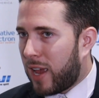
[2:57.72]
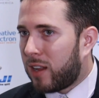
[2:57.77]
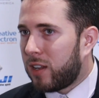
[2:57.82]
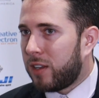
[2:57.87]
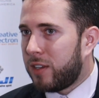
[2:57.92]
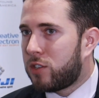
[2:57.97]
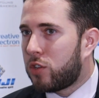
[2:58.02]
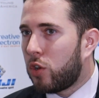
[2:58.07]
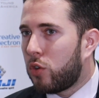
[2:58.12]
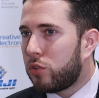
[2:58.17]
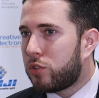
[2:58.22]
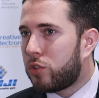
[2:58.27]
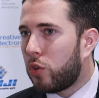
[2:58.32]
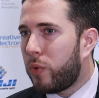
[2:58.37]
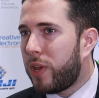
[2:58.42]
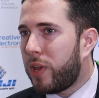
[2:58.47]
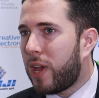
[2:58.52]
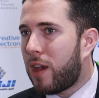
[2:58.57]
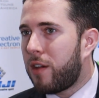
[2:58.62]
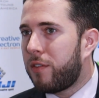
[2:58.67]
Exactly.
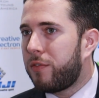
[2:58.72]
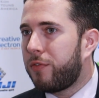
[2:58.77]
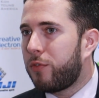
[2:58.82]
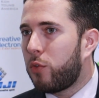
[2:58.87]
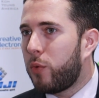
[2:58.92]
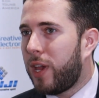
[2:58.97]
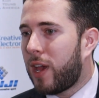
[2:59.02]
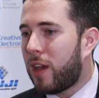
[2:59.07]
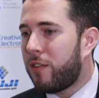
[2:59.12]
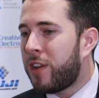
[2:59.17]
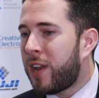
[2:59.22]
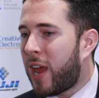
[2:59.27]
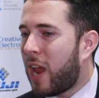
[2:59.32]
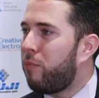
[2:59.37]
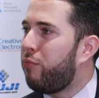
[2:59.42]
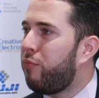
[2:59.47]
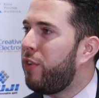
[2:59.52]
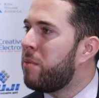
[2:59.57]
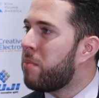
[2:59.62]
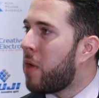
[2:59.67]
So we have
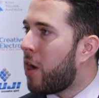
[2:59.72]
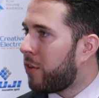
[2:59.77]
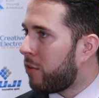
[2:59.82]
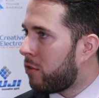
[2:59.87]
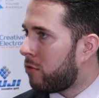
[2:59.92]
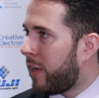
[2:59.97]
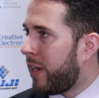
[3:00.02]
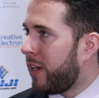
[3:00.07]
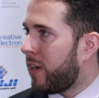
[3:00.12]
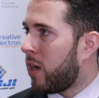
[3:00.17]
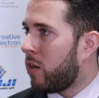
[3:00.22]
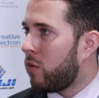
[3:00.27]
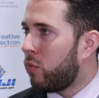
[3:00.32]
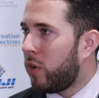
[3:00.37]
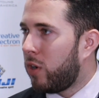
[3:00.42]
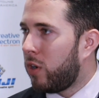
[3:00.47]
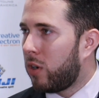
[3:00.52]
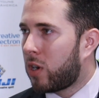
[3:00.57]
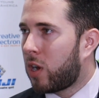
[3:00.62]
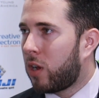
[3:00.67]
an hybrid model right
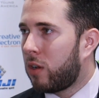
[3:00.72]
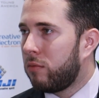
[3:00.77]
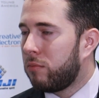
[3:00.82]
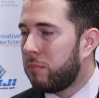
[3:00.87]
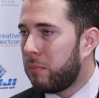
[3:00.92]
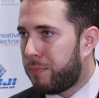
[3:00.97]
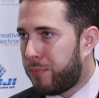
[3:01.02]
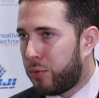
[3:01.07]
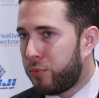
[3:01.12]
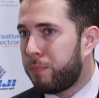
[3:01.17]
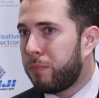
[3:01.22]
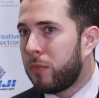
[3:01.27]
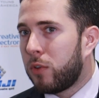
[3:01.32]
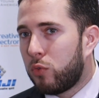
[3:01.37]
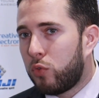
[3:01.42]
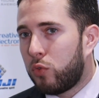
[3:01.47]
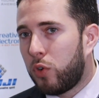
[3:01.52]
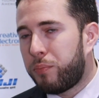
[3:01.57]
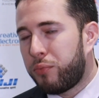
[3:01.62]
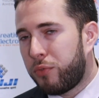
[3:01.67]
now. We're
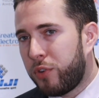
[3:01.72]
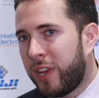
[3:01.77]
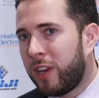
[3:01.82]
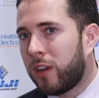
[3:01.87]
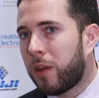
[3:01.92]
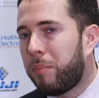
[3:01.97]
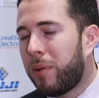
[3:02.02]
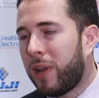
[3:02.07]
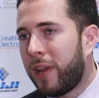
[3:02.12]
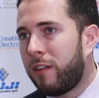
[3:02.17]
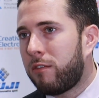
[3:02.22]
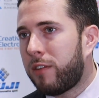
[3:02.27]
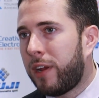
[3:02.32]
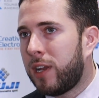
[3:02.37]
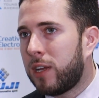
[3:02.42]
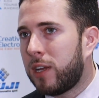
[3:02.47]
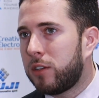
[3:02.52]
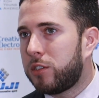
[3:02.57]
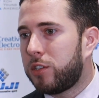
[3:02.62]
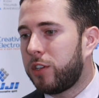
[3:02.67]
putting the
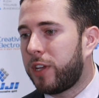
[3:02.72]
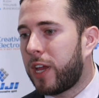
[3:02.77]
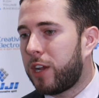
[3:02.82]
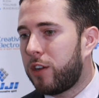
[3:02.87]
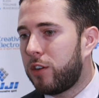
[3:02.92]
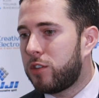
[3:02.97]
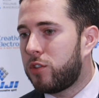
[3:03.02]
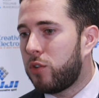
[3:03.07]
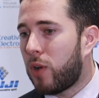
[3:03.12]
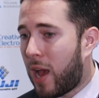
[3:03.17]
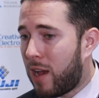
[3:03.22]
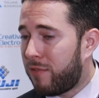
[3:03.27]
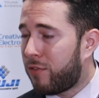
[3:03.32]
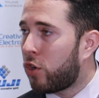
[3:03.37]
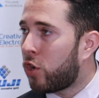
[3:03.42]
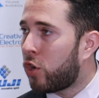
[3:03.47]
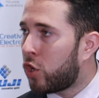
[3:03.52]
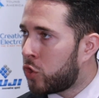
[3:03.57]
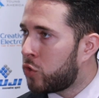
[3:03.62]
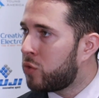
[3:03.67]
plan right now together to
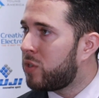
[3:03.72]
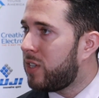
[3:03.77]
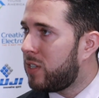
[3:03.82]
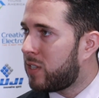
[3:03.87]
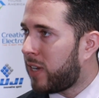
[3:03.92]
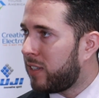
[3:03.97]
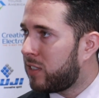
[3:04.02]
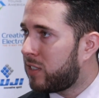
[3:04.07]
have our own